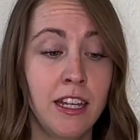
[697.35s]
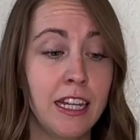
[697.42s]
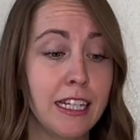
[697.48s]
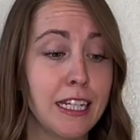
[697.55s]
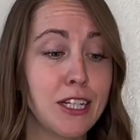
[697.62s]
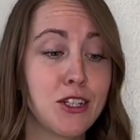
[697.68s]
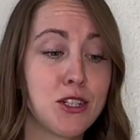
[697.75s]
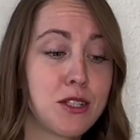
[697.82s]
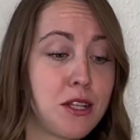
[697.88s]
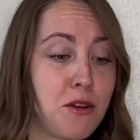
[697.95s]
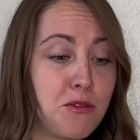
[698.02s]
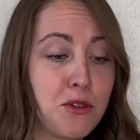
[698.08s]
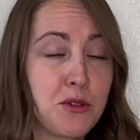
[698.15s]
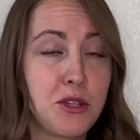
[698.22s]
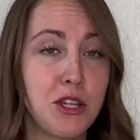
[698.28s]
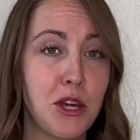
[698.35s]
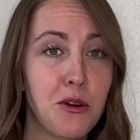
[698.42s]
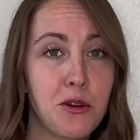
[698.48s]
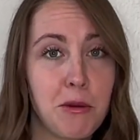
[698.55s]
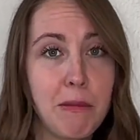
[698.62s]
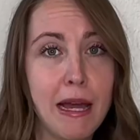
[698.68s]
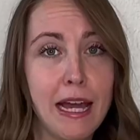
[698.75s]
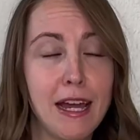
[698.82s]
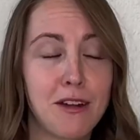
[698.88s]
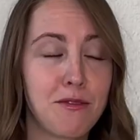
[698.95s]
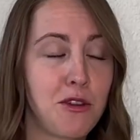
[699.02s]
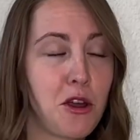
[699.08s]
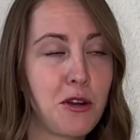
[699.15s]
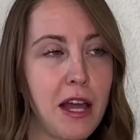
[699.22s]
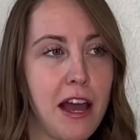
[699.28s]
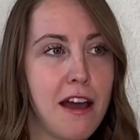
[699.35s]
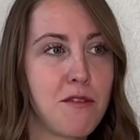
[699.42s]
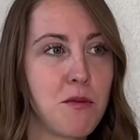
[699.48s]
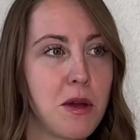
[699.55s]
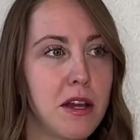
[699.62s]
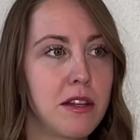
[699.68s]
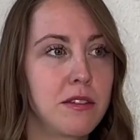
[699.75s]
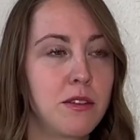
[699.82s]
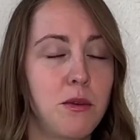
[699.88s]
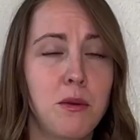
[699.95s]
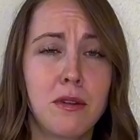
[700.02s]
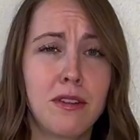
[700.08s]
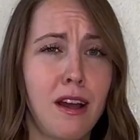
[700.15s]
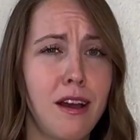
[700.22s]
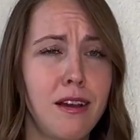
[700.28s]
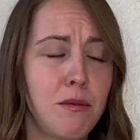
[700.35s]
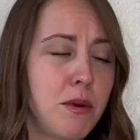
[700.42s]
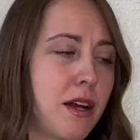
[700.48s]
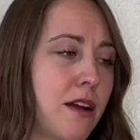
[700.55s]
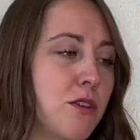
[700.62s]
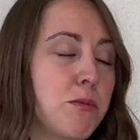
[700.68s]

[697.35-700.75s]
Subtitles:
Get yourself a little yoga mat if you already have one, or not, whatever.